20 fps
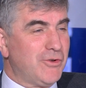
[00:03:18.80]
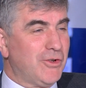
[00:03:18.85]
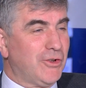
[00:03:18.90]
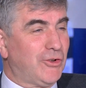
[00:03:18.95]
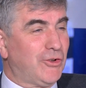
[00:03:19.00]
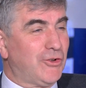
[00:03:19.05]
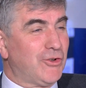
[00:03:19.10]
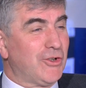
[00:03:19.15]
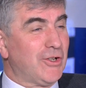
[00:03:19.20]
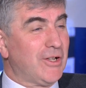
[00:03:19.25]

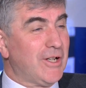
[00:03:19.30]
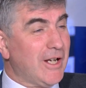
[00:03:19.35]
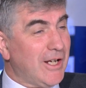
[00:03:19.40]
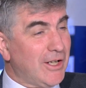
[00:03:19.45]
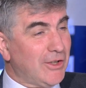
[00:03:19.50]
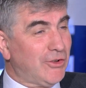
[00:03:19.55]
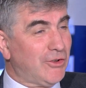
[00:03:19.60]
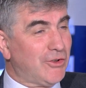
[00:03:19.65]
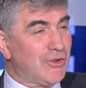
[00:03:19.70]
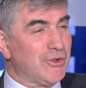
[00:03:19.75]
Chris, that
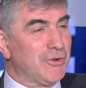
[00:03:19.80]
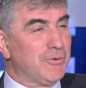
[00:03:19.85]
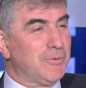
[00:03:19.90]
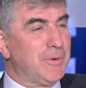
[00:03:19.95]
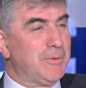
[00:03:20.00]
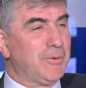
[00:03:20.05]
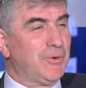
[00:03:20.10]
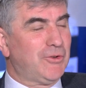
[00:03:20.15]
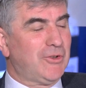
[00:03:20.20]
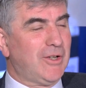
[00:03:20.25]
last year
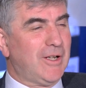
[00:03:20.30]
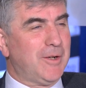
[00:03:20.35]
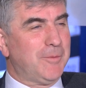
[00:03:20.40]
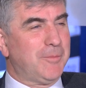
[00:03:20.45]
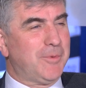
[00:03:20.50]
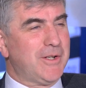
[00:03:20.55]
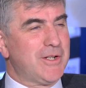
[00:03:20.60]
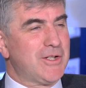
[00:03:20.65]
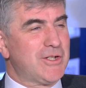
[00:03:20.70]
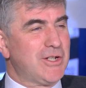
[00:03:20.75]
we were
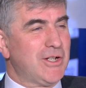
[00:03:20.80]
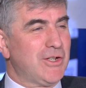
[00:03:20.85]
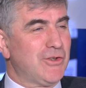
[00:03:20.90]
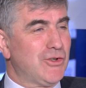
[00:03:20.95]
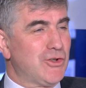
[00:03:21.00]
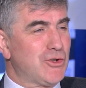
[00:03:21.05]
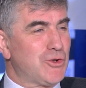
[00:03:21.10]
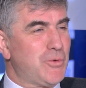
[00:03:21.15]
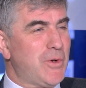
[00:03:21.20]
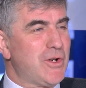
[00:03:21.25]
celebrating
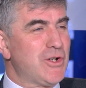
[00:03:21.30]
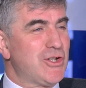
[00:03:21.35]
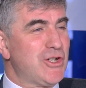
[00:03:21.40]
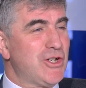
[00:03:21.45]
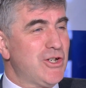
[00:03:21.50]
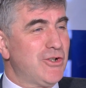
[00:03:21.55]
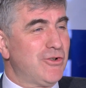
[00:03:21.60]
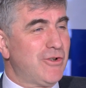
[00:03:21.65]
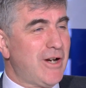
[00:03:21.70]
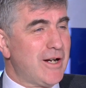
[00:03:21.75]
the
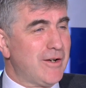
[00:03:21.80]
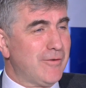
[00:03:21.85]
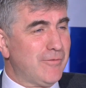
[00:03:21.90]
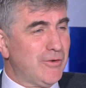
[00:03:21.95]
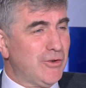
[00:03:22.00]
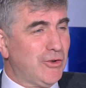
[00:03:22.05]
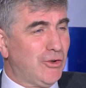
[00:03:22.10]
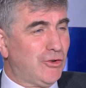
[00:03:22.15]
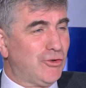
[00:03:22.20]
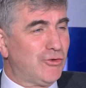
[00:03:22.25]
20-year
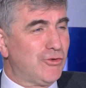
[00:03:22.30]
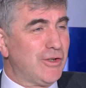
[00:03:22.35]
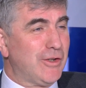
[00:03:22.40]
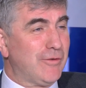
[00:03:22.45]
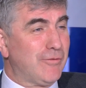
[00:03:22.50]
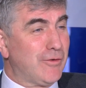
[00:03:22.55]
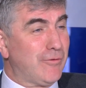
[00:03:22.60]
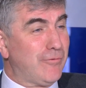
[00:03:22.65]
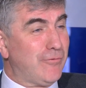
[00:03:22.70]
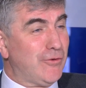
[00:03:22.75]
anniversary
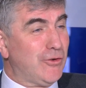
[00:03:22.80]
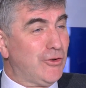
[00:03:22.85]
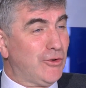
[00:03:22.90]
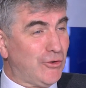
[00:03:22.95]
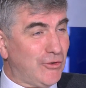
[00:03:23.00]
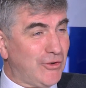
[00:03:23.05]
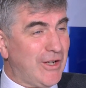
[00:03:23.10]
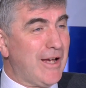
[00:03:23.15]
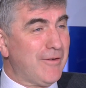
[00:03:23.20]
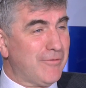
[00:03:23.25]
of the
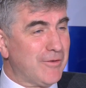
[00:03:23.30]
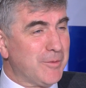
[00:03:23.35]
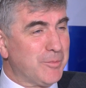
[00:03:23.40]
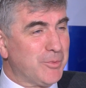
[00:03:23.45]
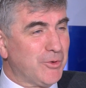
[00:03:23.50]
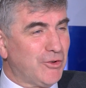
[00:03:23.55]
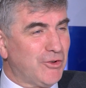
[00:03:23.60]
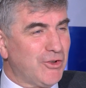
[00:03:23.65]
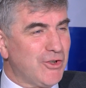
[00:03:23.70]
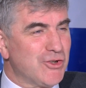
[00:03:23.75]
first TAVI
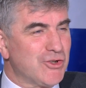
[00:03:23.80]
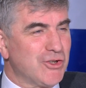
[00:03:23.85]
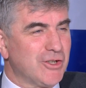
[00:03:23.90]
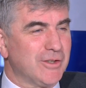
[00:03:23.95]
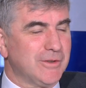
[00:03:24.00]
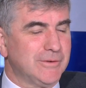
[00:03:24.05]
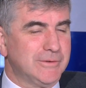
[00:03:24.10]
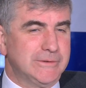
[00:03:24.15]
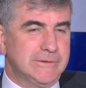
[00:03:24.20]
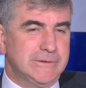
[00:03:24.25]

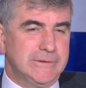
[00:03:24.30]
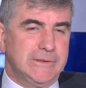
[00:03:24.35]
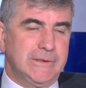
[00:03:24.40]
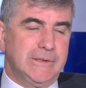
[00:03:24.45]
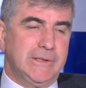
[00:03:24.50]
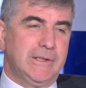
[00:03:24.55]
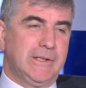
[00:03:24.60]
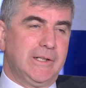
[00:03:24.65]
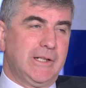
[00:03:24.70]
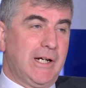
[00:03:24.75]
procedure.
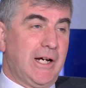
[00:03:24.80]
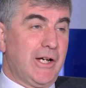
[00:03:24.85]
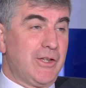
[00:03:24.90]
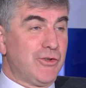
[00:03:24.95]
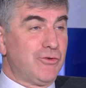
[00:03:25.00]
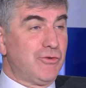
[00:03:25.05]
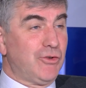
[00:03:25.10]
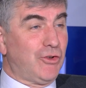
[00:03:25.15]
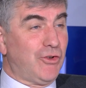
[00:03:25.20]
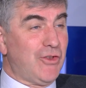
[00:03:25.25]
And
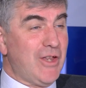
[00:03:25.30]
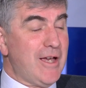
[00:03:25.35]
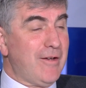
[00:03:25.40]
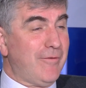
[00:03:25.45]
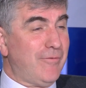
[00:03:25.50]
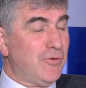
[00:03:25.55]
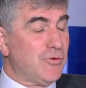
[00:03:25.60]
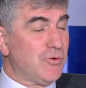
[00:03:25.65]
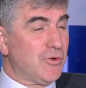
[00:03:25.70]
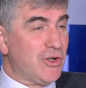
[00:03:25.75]
there is
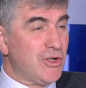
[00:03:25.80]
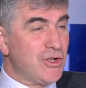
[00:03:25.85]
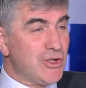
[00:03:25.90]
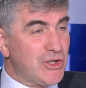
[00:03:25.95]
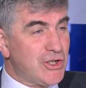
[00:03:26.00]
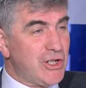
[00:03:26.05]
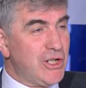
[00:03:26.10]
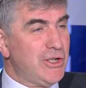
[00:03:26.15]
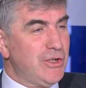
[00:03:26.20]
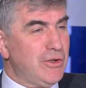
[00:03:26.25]
therefore
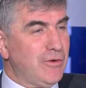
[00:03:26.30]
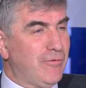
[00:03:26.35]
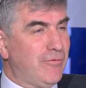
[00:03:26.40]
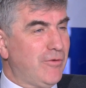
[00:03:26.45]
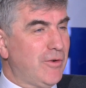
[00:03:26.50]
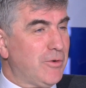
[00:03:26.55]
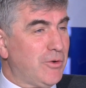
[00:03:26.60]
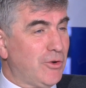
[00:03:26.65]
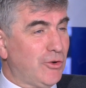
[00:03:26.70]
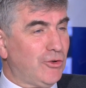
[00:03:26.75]
continued
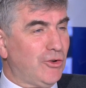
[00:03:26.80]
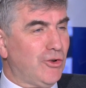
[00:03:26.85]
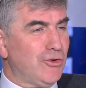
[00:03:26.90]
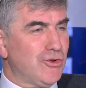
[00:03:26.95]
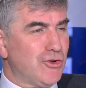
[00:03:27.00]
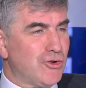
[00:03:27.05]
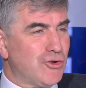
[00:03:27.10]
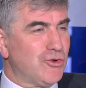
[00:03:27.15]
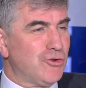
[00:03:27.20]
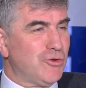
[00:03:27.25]
focus on
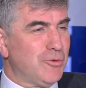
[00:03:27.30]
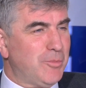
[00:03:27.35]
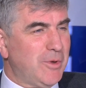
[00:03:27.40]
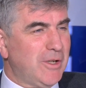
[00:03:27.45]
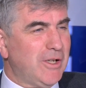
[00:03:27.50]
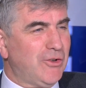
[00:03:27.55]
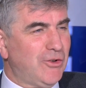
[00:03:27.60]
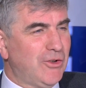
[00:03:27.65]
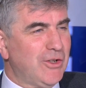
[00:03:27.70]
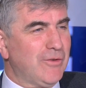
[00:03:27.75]
the
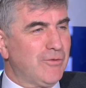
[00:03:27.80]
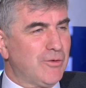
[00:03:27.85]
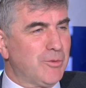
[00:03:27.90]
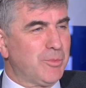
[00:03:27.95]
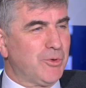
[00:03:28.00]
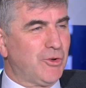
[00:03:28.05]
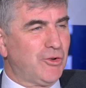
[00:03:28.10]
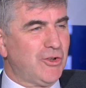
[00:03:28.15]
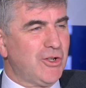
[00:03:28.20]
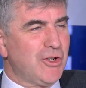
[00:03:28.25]
durability of the
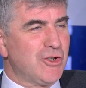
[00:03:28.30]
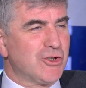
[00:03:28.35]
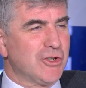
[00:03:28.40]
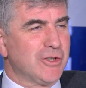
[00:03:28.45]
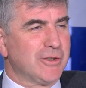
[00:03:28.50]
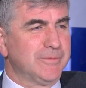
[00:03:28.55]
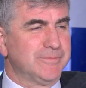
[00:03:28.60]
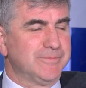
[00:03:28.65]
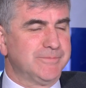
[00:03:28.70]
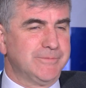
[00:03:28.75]

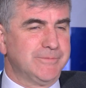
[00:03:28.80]
procedure.